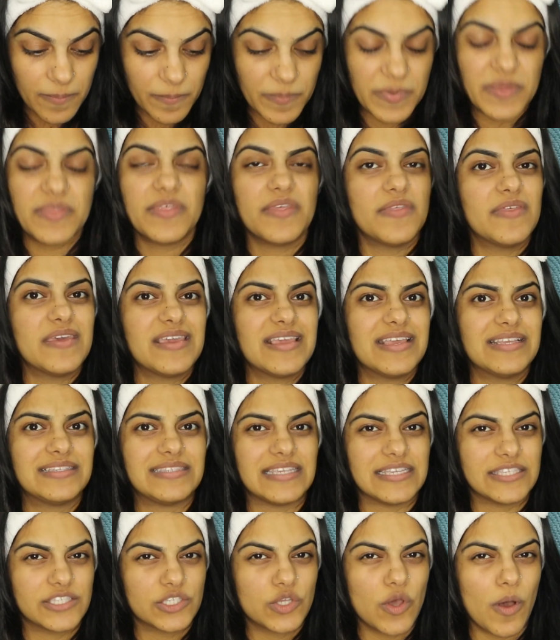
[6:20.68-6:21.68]
but the thing
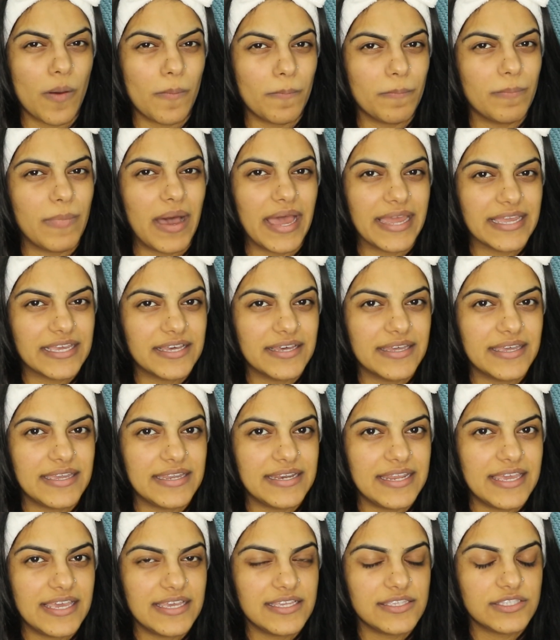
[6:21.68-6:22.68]
is, it's got mica
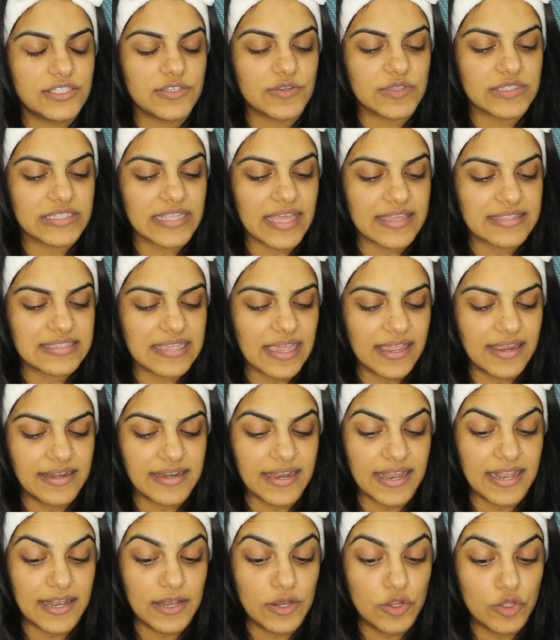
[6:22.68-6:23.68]
in it, so it smells like an
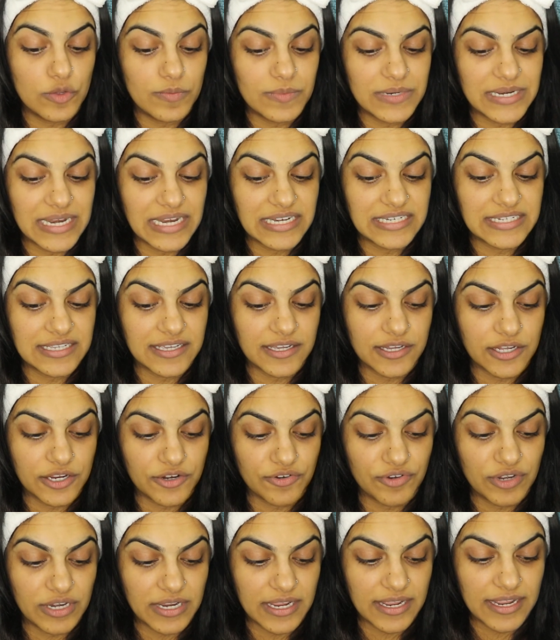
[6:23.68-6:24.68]
illuminating
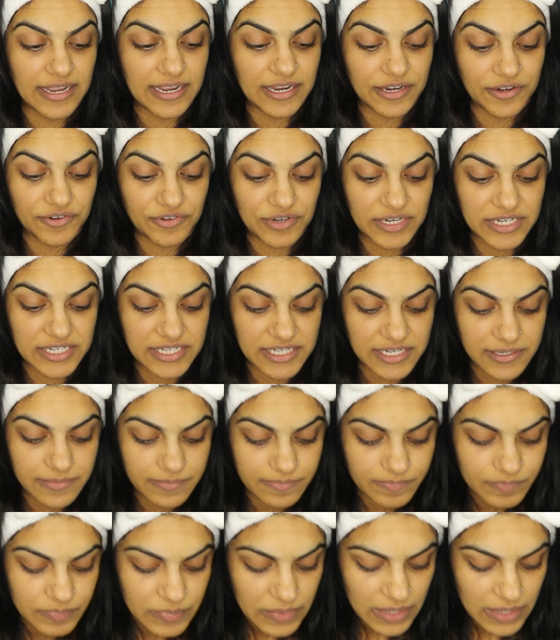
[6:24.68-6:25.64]
ingredient.